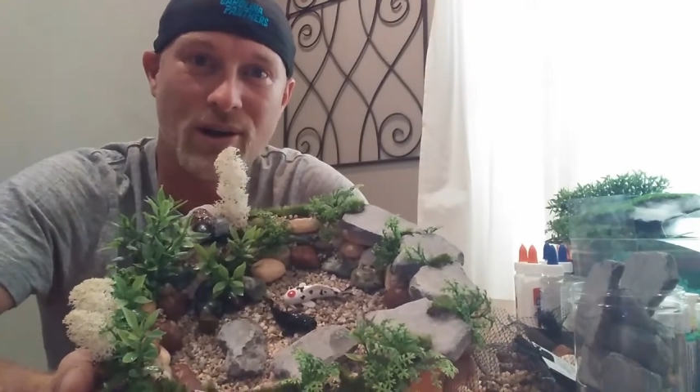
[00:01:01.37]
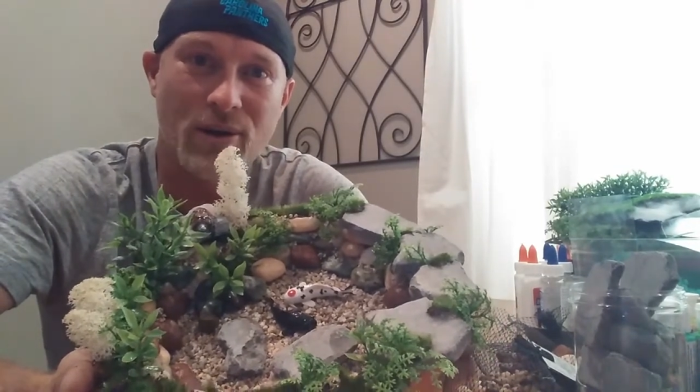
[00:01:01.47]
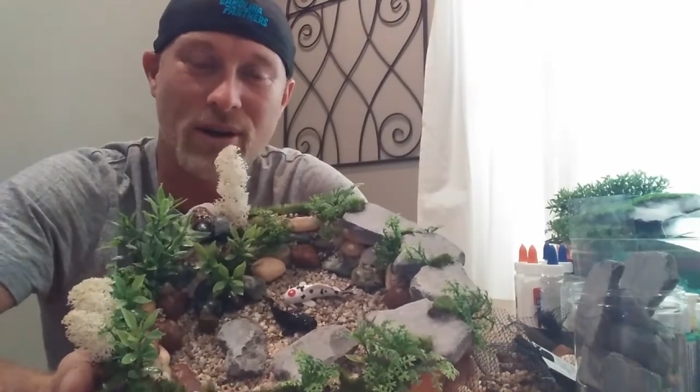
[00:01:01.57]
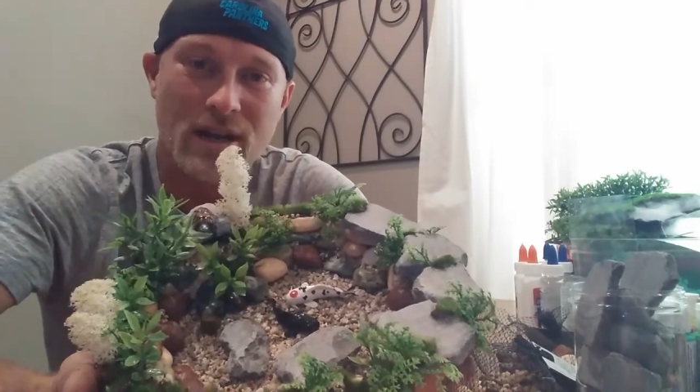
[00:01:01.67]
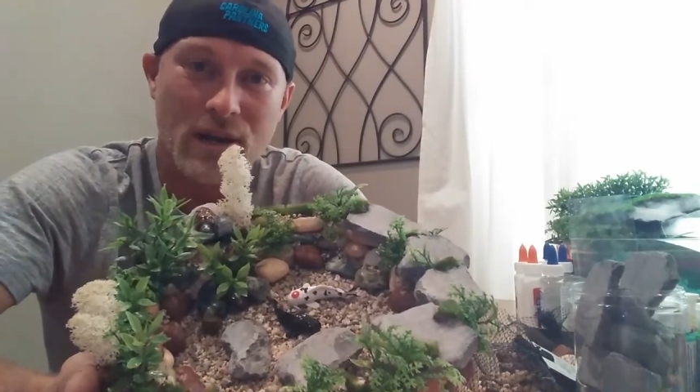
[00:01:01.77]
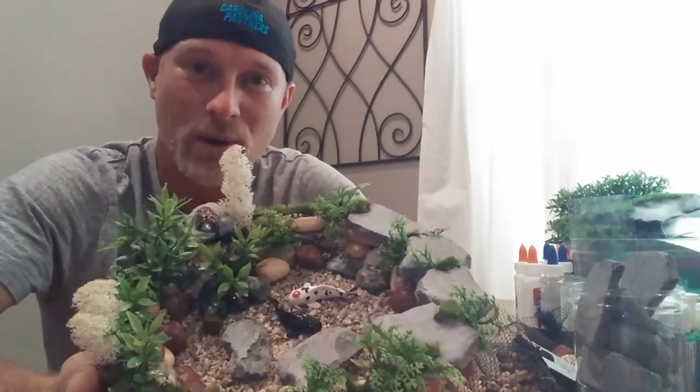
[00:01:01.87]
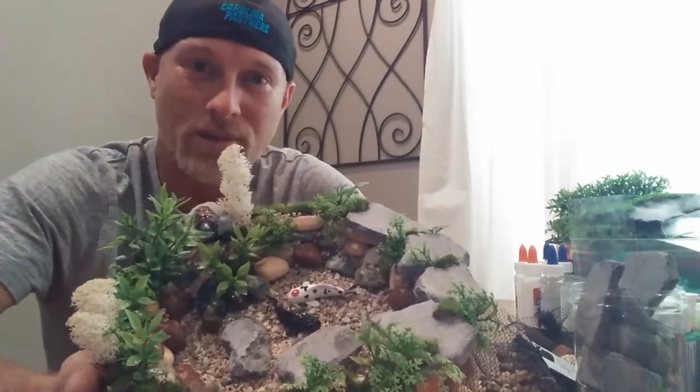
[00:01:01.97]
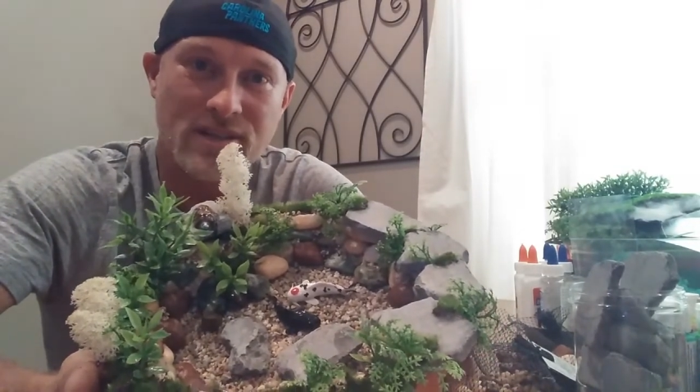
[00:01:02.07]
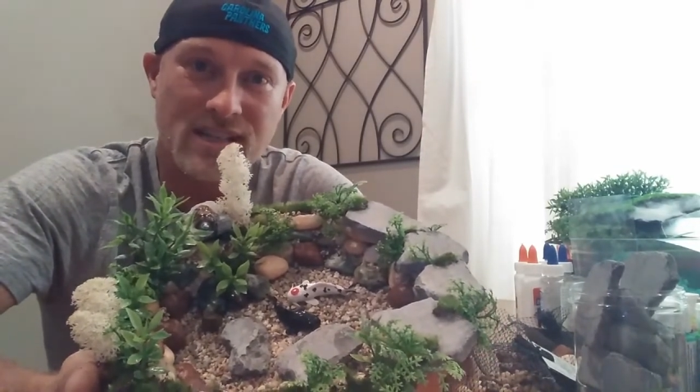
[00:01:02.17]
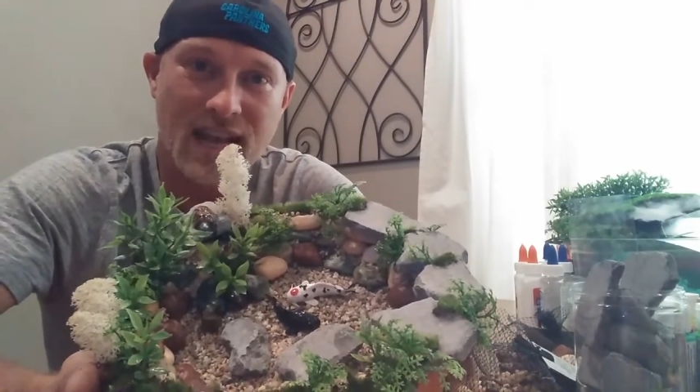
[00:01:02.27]
So
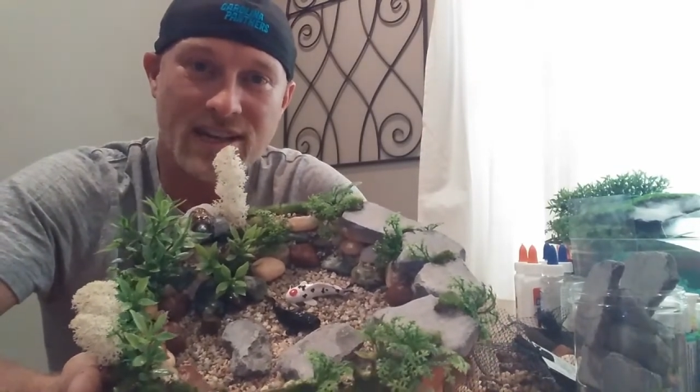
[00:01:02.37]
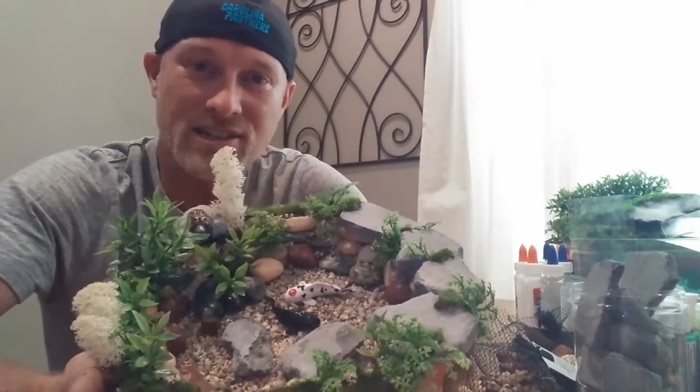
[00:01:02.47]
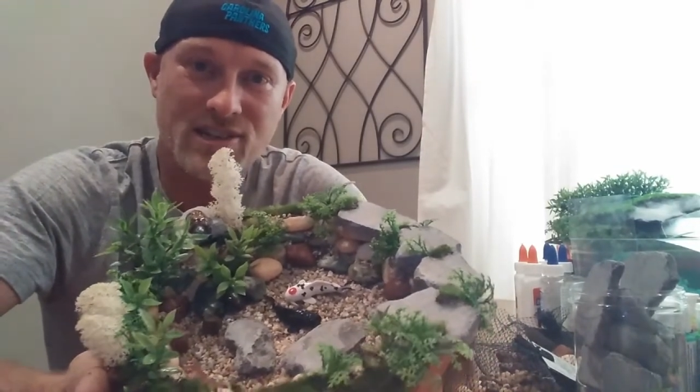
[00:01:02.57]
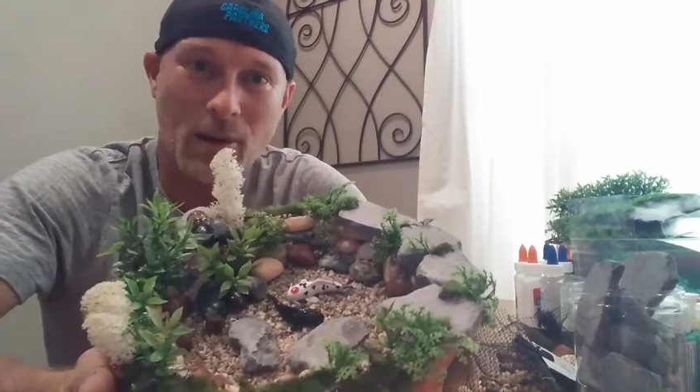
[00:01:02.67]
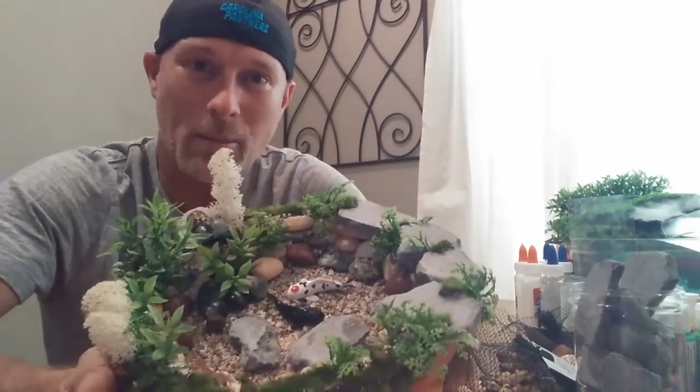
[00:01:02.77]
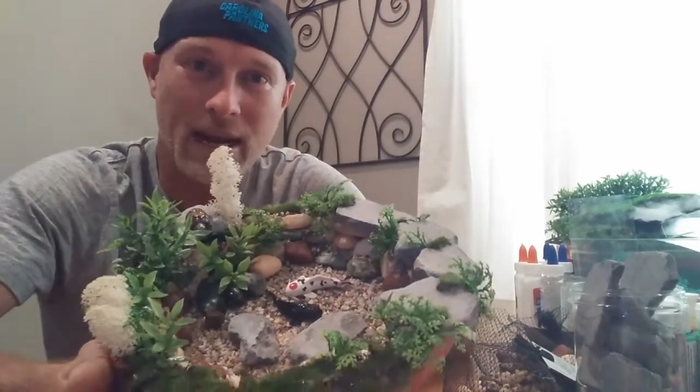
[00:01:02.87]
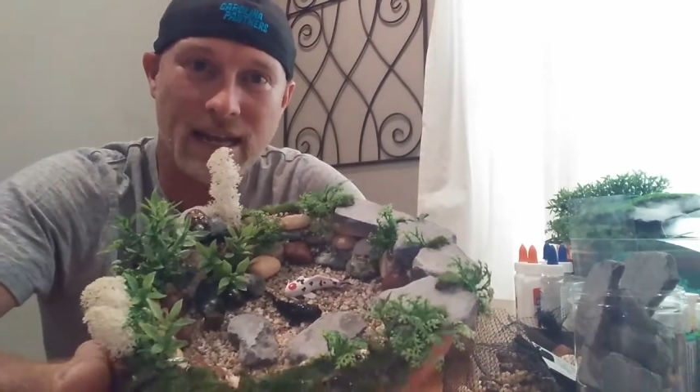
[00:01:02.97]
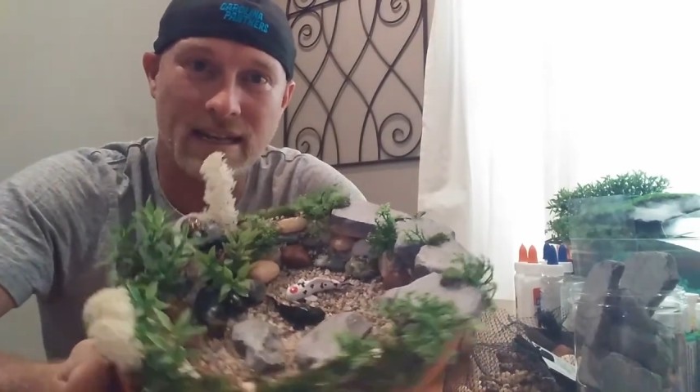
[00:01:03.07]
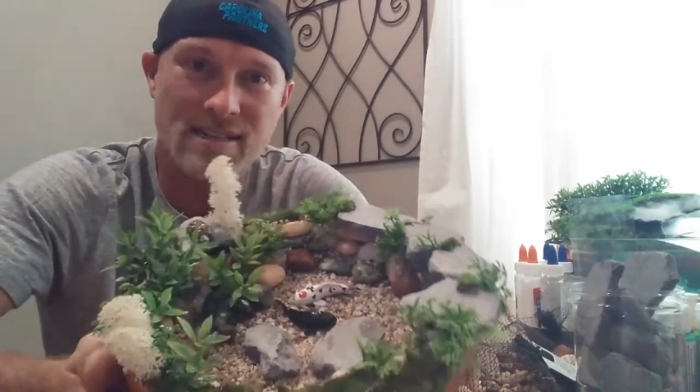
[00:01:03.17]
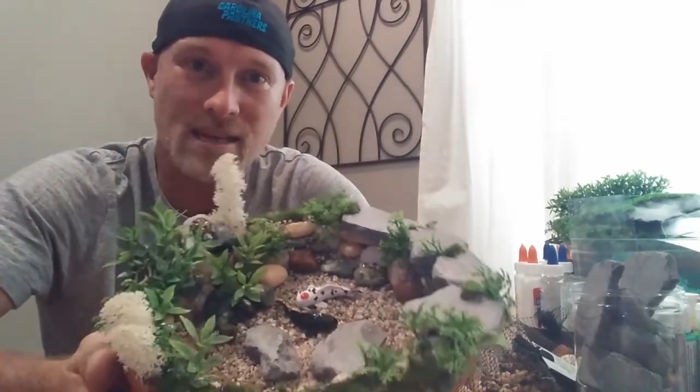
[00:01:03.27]
we've decided to
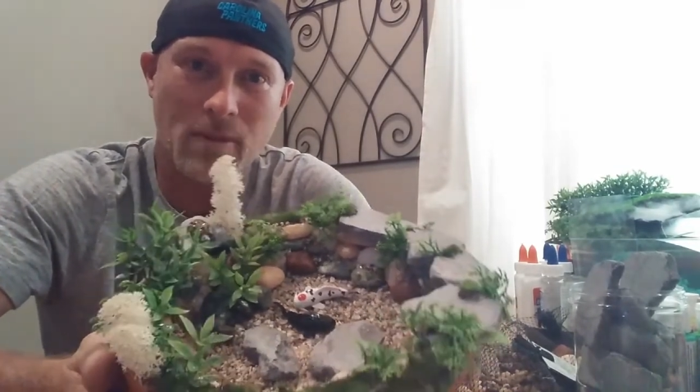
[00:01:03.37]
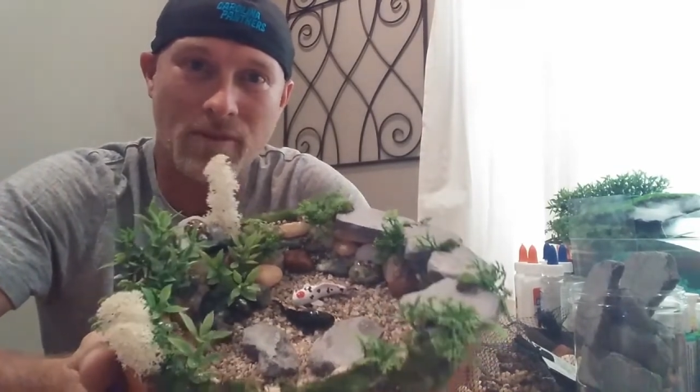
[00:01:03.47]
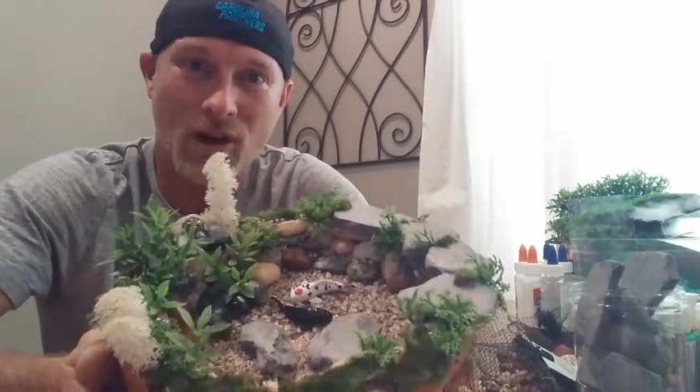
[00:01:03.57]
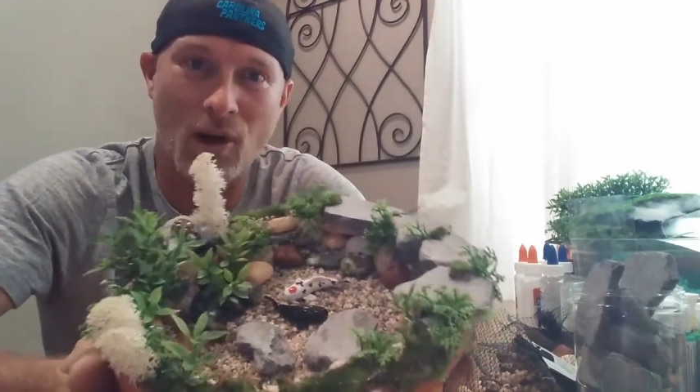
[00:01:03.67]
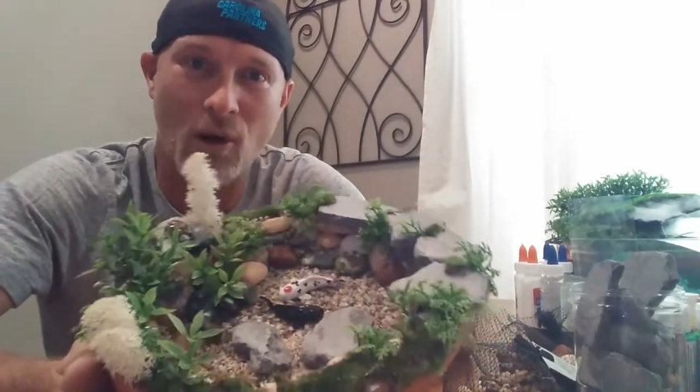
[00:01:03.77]
start making some of